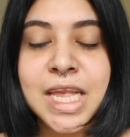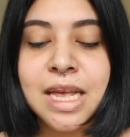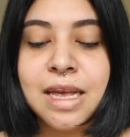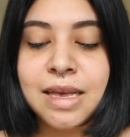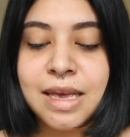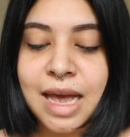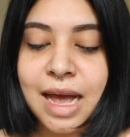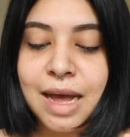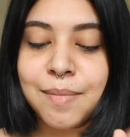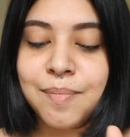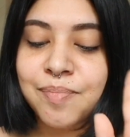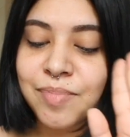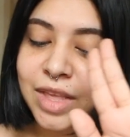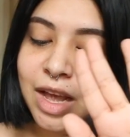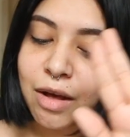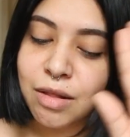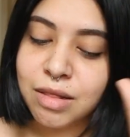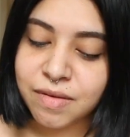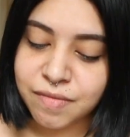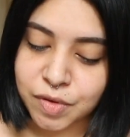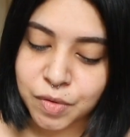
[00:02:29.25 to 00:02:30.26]
Yeah,
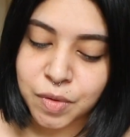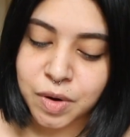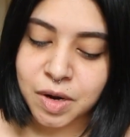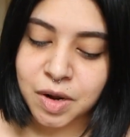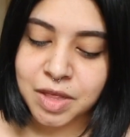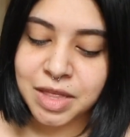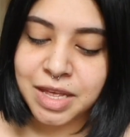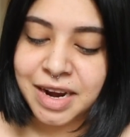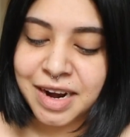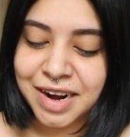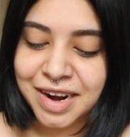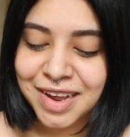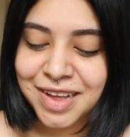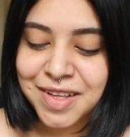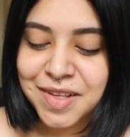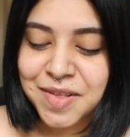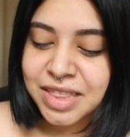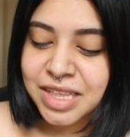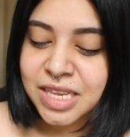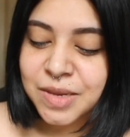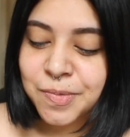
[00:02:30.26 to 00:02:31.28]
I'll leave the word on there.
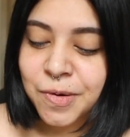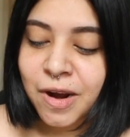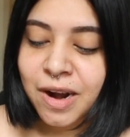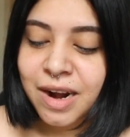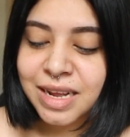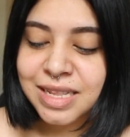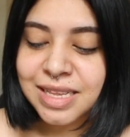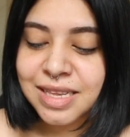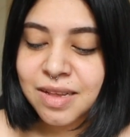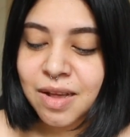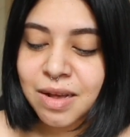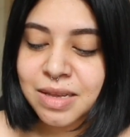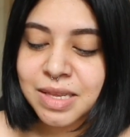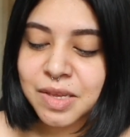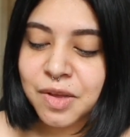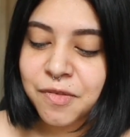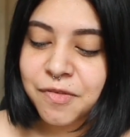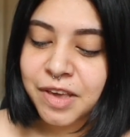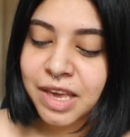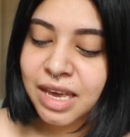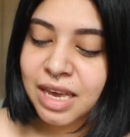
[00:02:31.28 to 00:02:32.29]
This product is
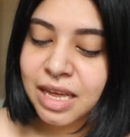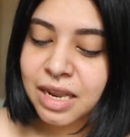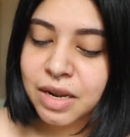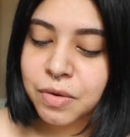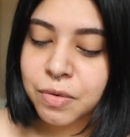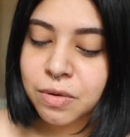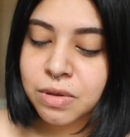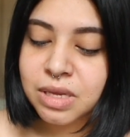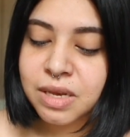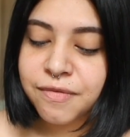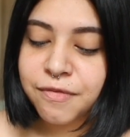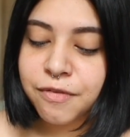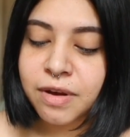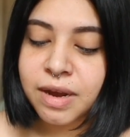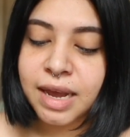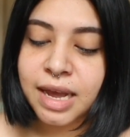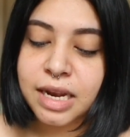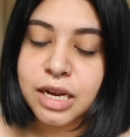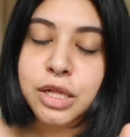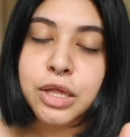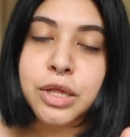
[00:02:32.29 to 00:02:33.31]
also vegan,
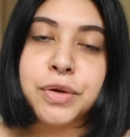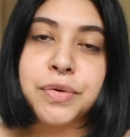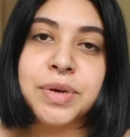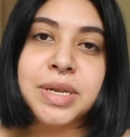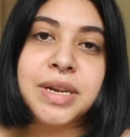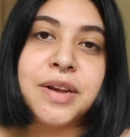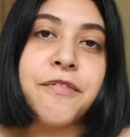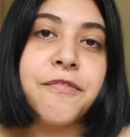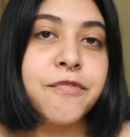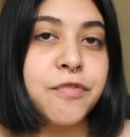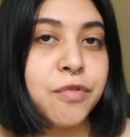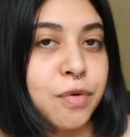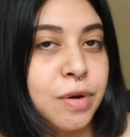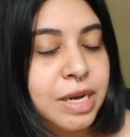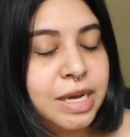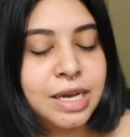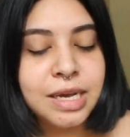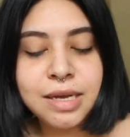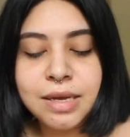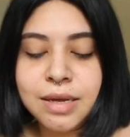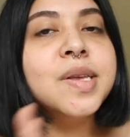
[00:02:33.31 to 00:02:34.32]
cruelty-free, and
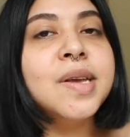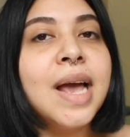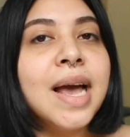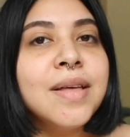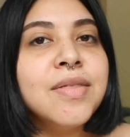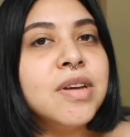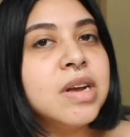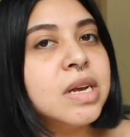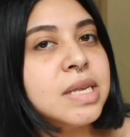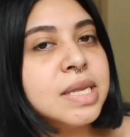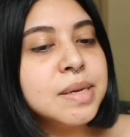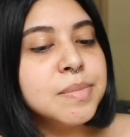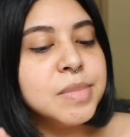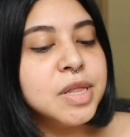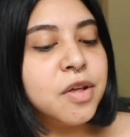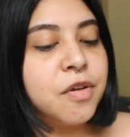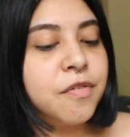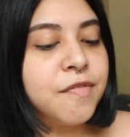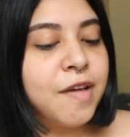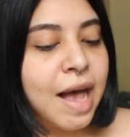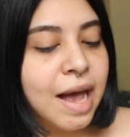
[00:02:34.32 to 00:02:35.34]
gluten-free. So yeah, there's some
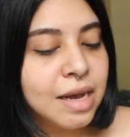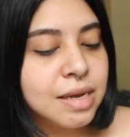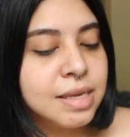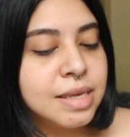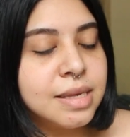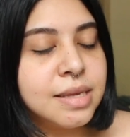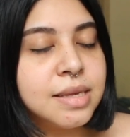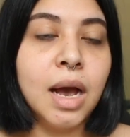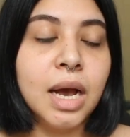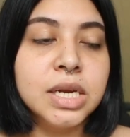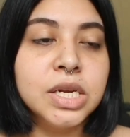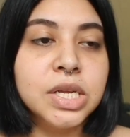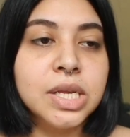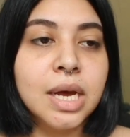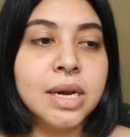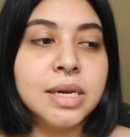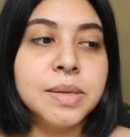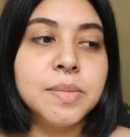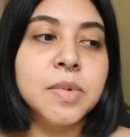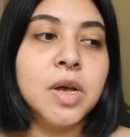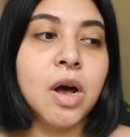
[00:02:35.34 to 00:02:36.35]
little facts. I just
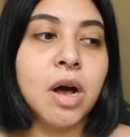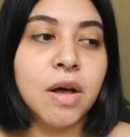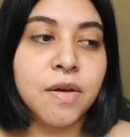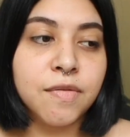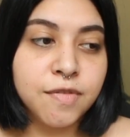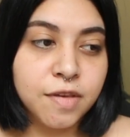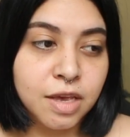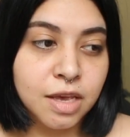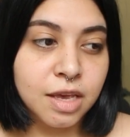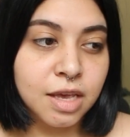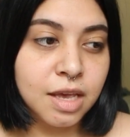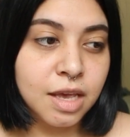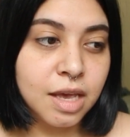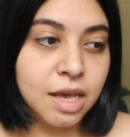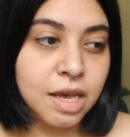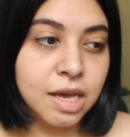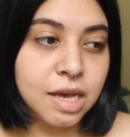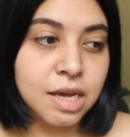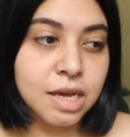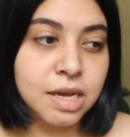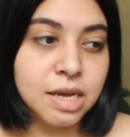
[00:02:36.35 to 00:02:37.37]
have some coffee
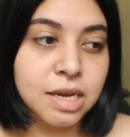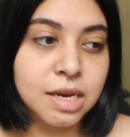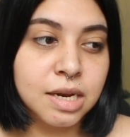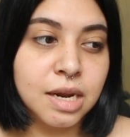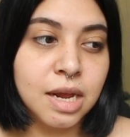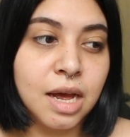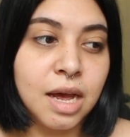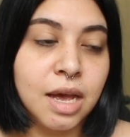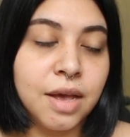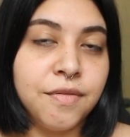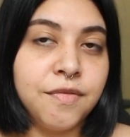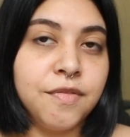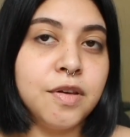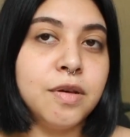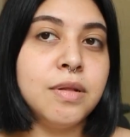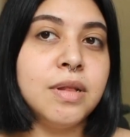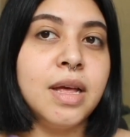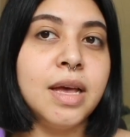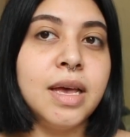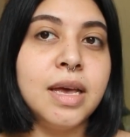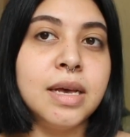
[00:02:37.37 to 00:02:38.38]
and I
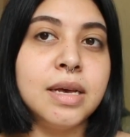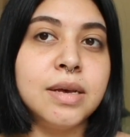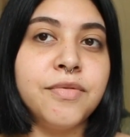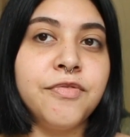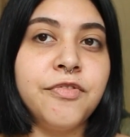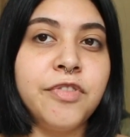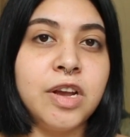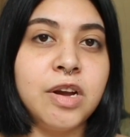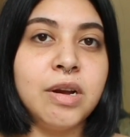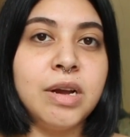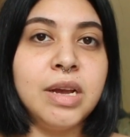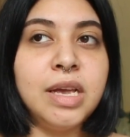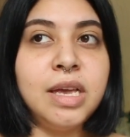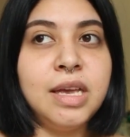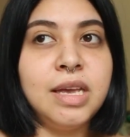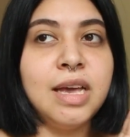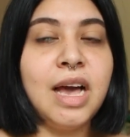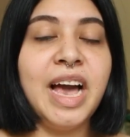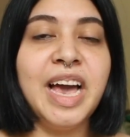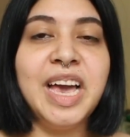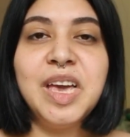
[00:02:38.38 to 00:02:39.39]
feel like
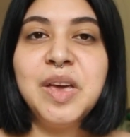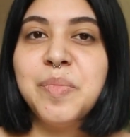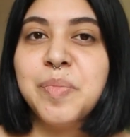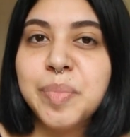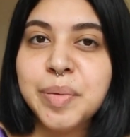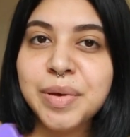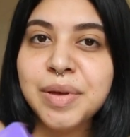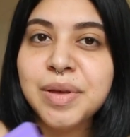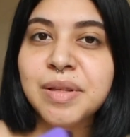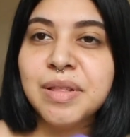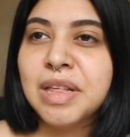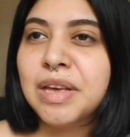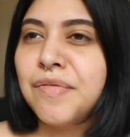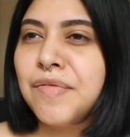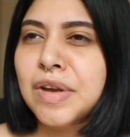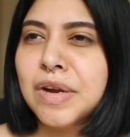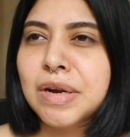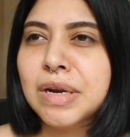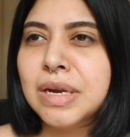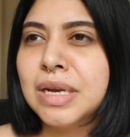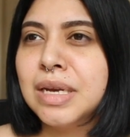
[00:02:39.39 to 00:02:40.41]
very hype, like
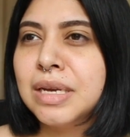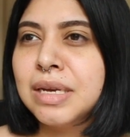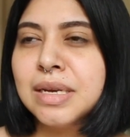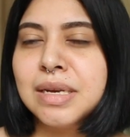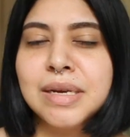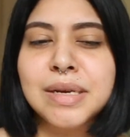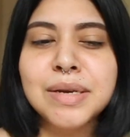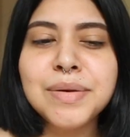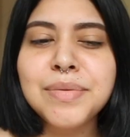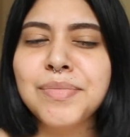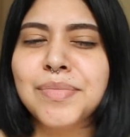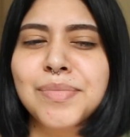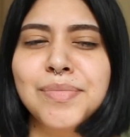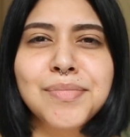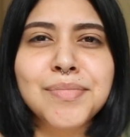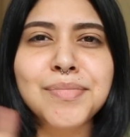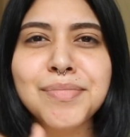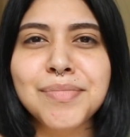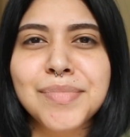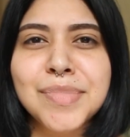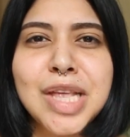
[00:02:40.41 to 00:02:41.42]
very...
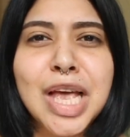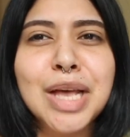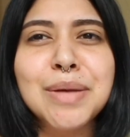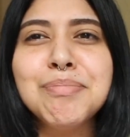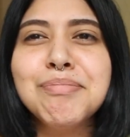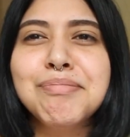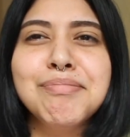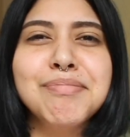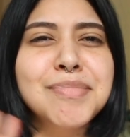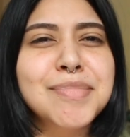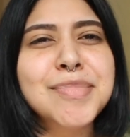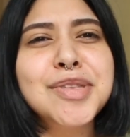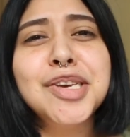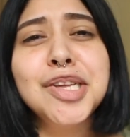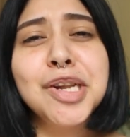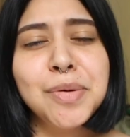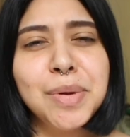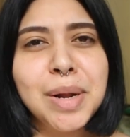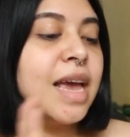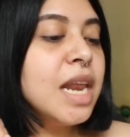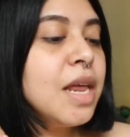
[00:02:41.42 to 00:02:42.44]
you
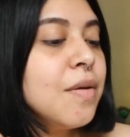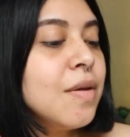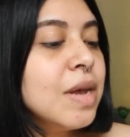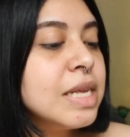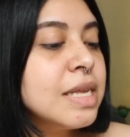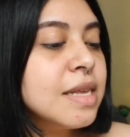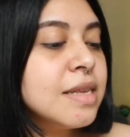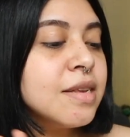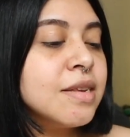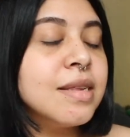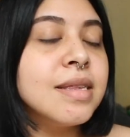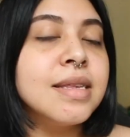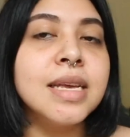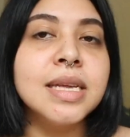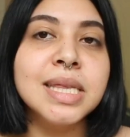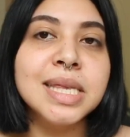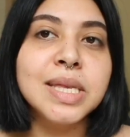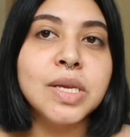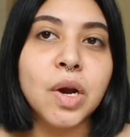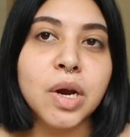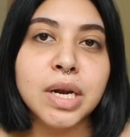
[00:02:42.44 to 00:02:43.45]
know. Anyways, let's just
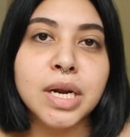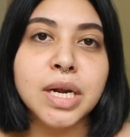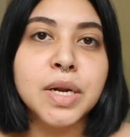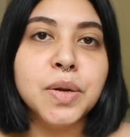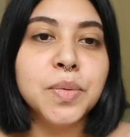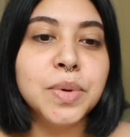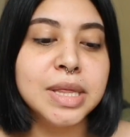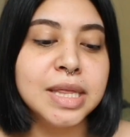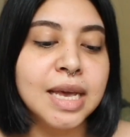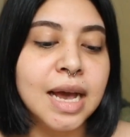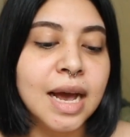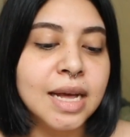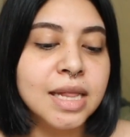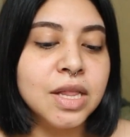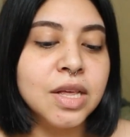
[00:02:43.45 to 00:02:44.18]
get started with the eye